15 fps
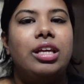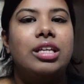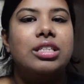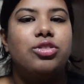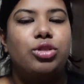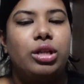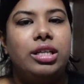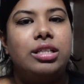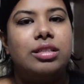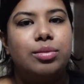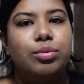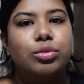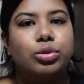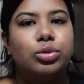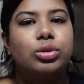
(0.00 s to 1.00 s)
is really
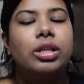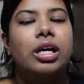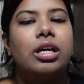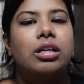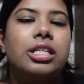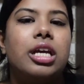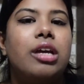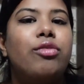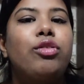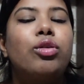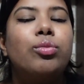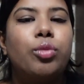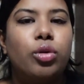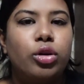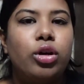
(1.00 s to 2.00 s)
smooth. If
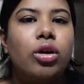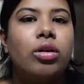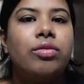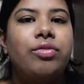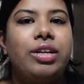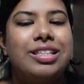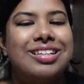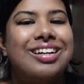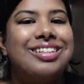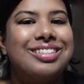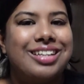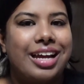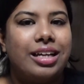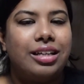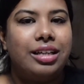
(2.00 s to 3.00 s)
you book your visa
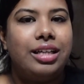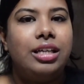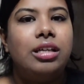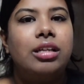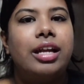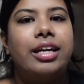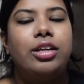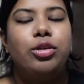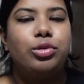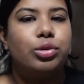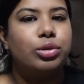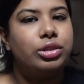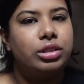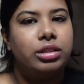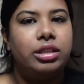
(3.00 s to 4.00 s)
directly, like you
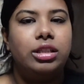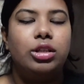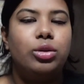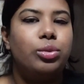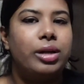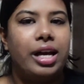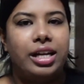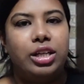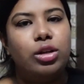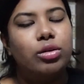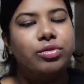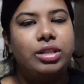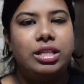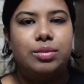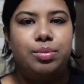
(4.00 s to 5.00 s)
don't include any
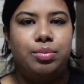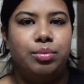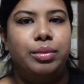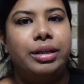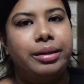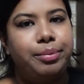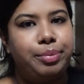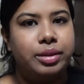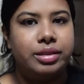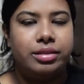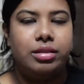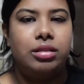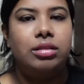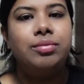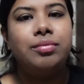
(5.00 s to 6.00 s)
of these middle
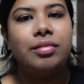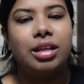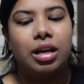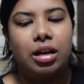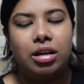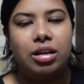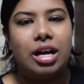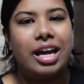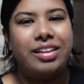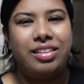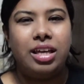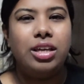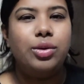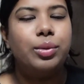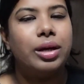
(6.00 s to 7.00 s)
person, I
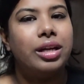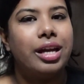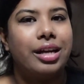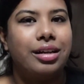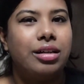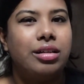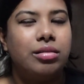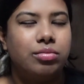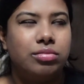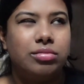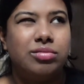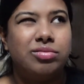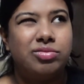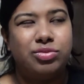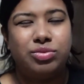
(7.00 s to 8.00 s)
think you can get it
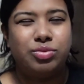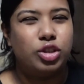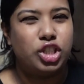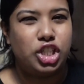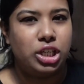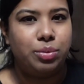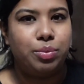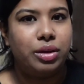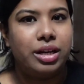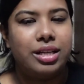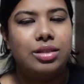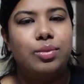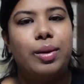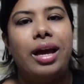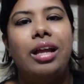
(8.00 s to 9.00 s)
for cheaper
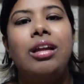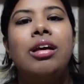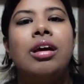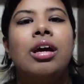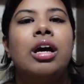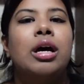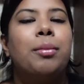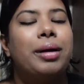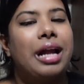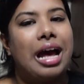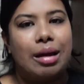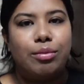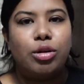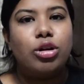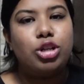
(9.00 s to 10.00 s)
as well. But
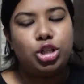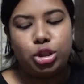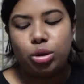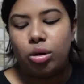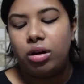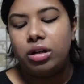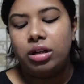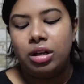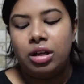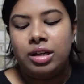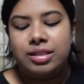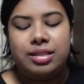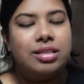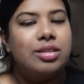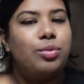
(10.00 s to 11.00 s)
I'm not sure.
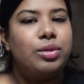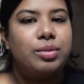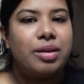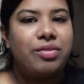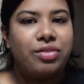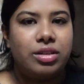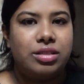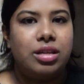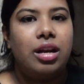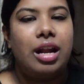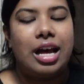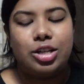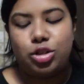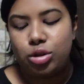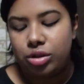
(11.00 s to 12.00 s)
Since it was my first
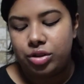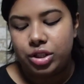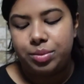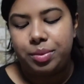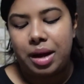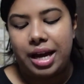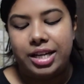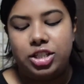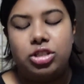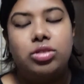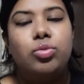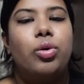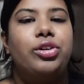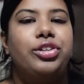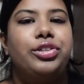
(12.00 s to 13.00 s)
international trip, I just
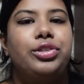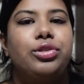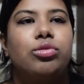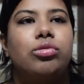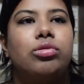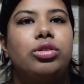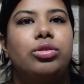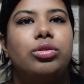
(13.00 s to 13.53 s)
wanted to,